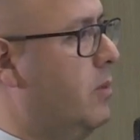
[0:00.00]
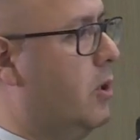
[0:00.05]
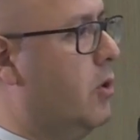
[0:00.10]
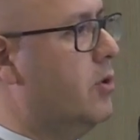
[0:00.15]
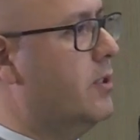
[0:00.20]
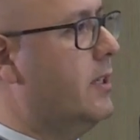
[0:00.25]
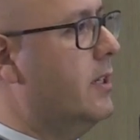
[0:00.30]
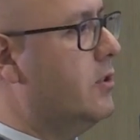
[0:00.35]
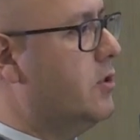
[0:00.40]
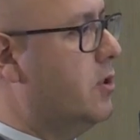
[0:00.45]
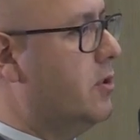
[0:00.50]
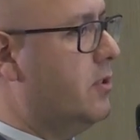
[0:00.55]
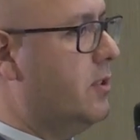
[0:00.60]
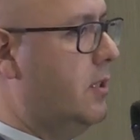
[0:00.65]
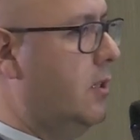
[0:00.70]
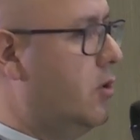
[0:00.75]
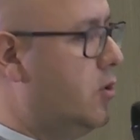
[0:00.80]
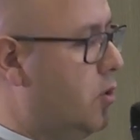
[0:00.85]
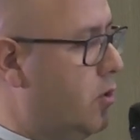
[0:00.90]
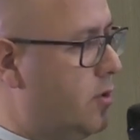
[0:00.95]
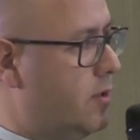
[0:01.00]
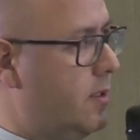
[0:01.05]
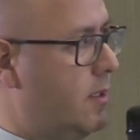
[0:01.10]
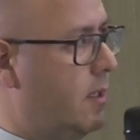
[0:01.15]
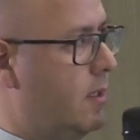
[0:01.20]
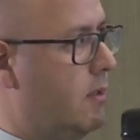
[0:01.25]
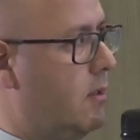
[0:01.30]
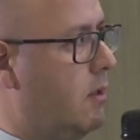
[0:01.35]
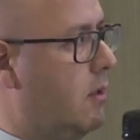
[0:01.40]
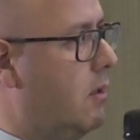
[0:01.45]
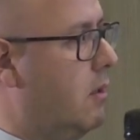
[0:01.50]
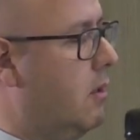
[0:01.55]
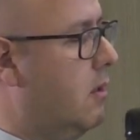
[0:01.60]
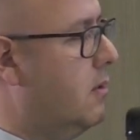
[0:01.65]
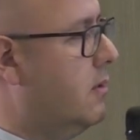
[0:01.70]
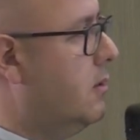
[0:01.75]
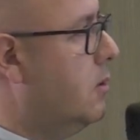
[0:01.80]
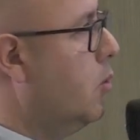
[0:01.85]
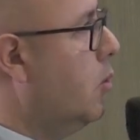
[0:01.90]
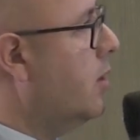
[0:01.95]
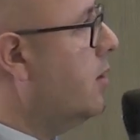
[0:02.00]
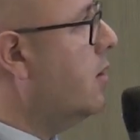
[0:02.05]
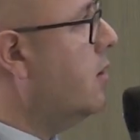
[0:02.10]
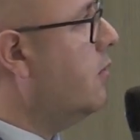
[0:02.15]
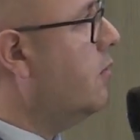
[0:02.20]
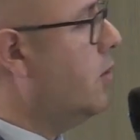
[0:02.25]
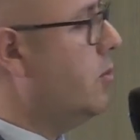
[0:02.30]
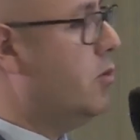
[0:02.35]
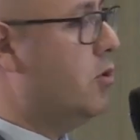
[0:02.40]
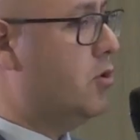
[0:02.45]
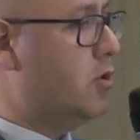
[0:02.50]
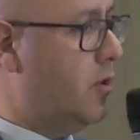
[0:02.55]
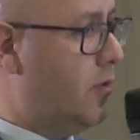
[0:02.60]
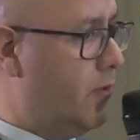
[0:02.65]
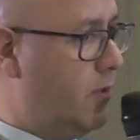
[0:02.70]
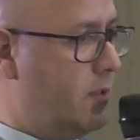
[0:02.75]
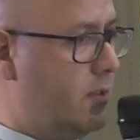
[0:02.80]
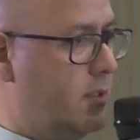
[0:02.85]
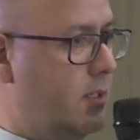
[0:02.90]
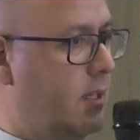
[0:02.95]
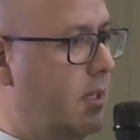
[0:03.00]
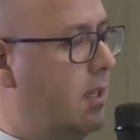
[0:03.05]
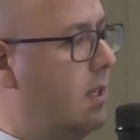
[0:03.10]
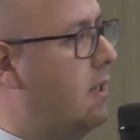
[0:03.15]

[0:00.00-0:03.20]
because they are sourcing the seawater from the surface